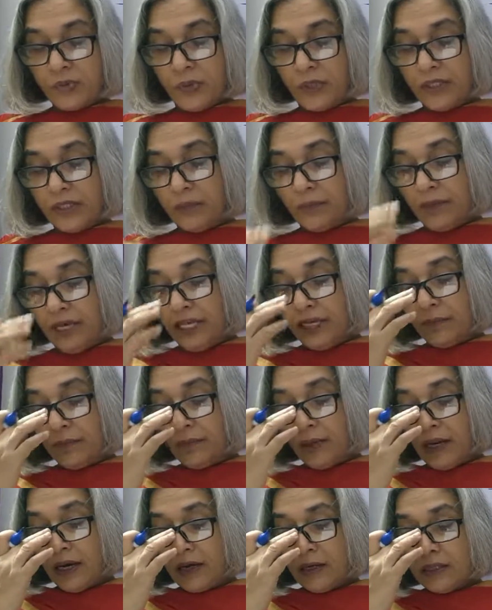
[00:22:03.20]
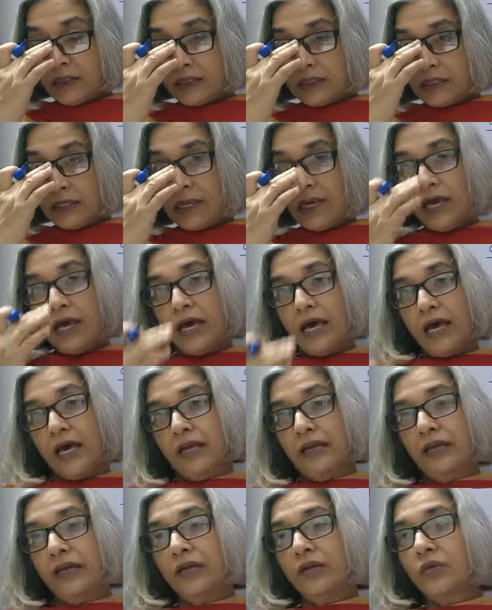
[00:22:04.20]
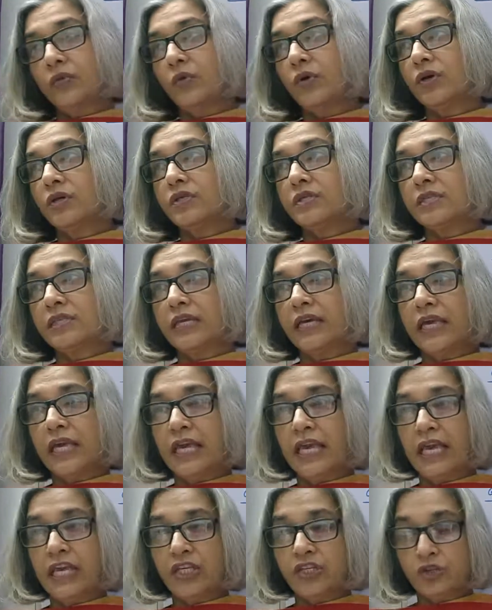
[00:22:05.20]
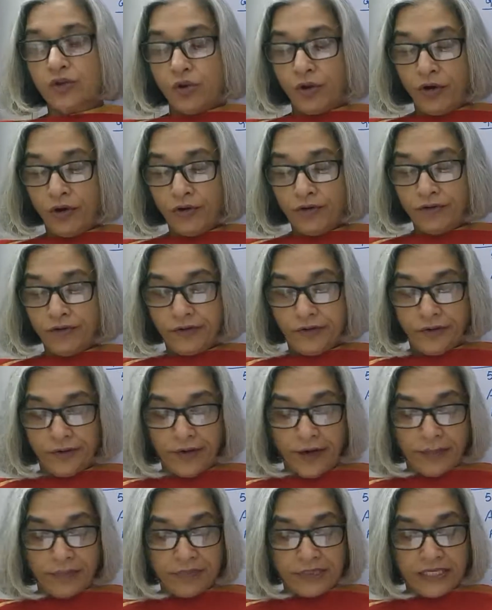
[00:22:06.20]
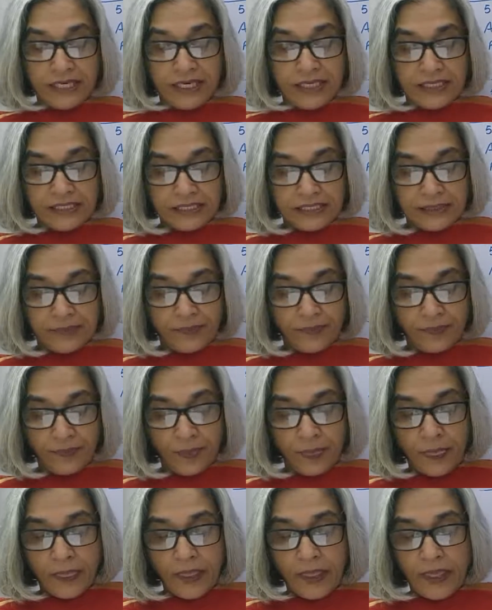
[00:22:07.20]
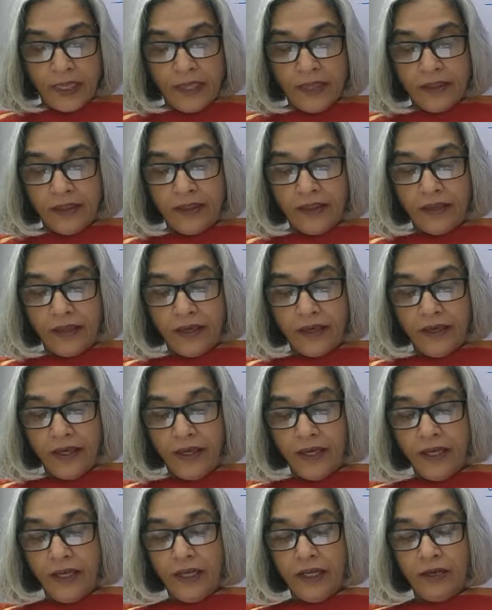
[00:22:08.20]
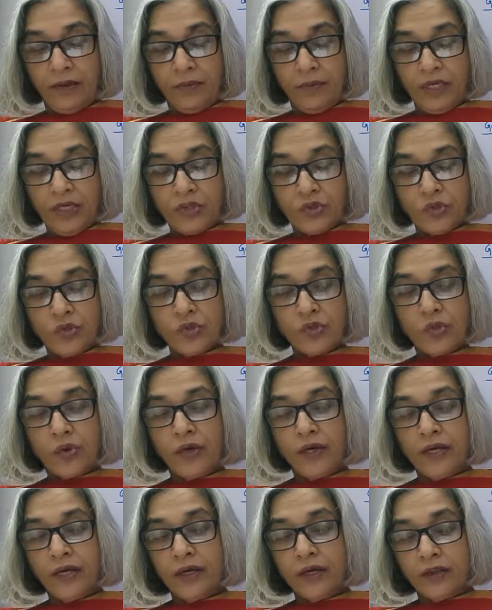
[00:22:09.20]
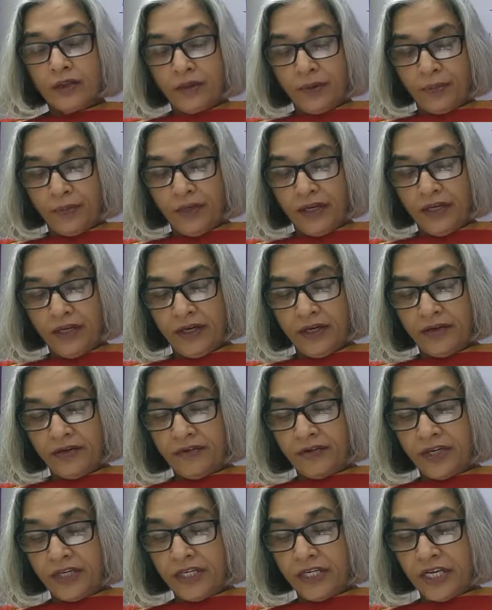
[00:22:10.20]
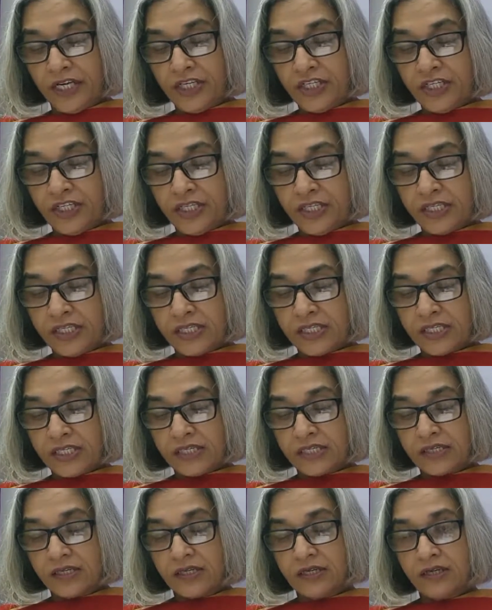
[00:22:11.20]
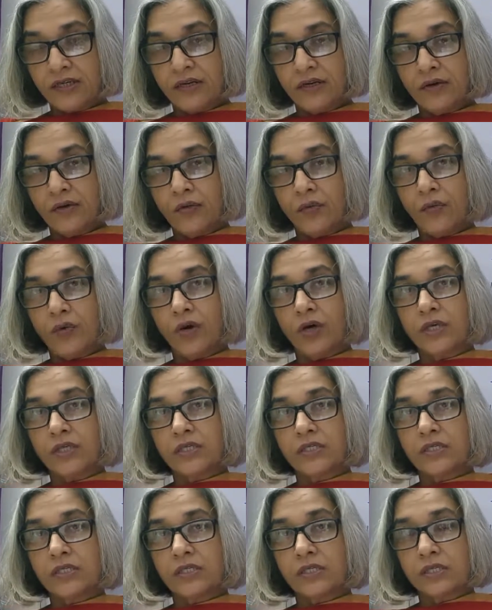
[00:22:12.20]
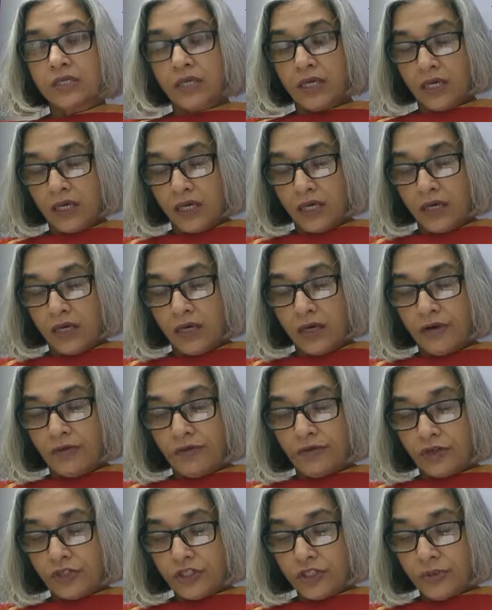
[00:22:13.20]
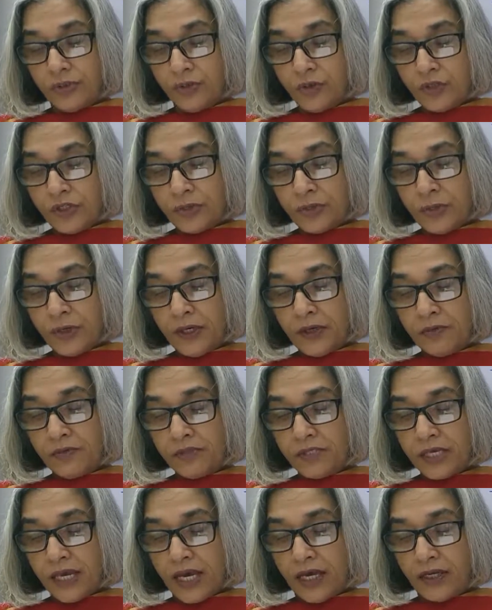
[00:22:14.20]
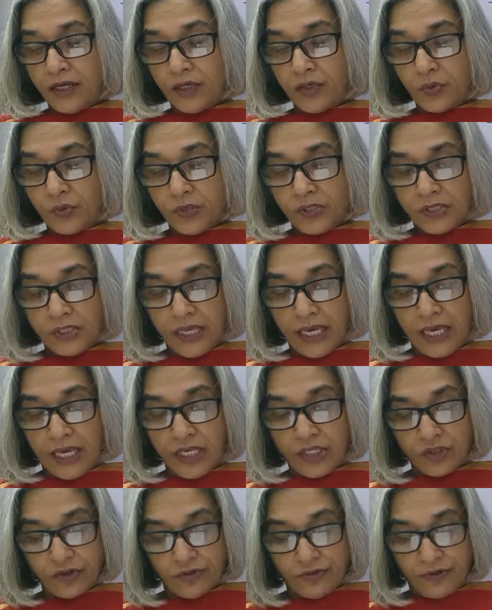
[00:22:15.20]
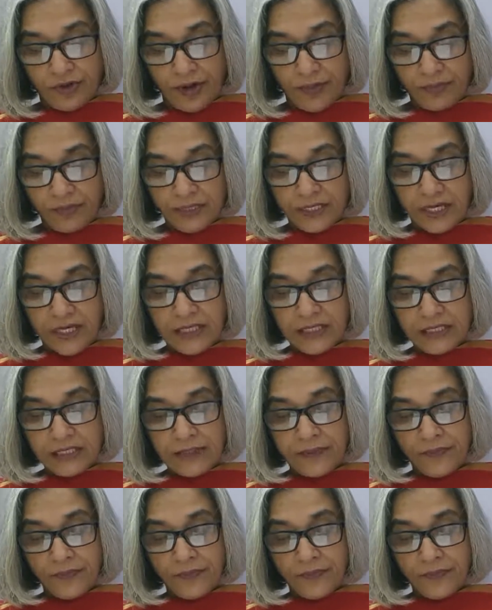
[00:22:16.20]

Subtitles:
were the main plants, and it was the age of reptiles. In Mesozoic, the period Cretaceous was for gymnosperms, and it was the age of reptiles.